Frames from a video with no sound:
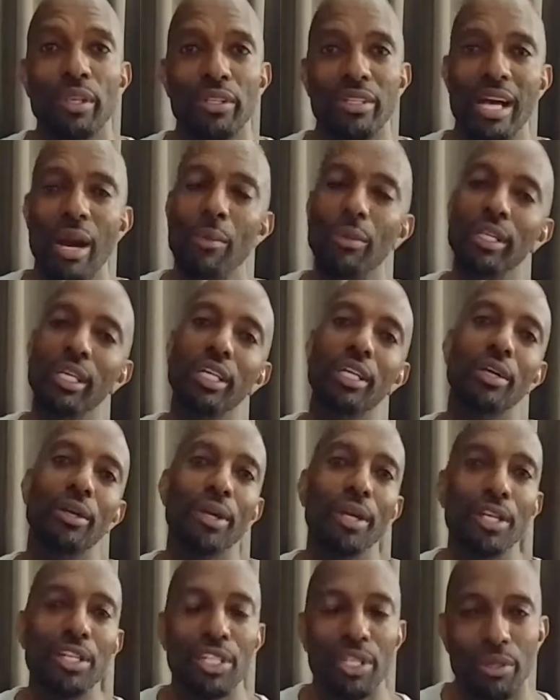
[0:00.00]
So I want to
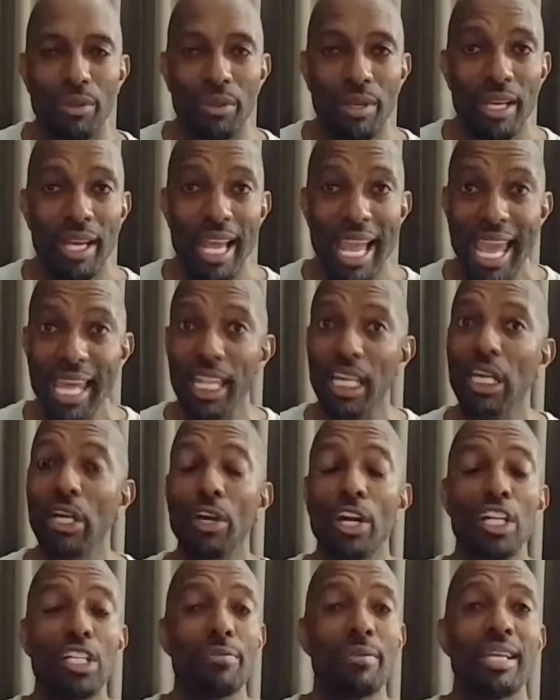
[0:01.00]
encourage you, and
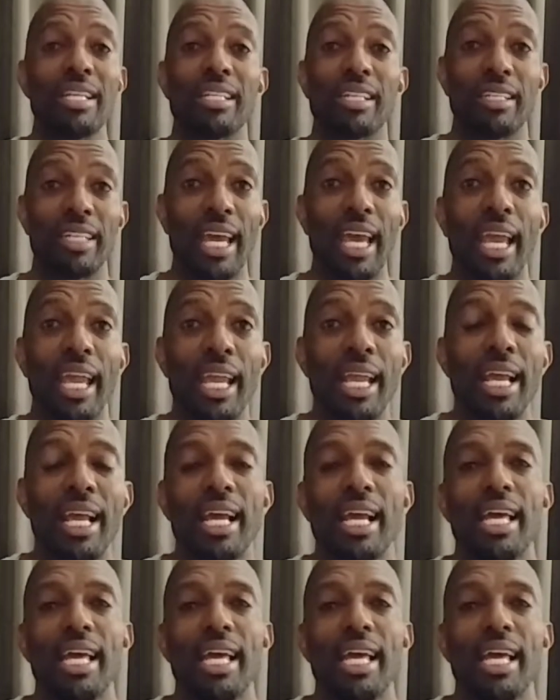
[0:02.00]
encourage me today,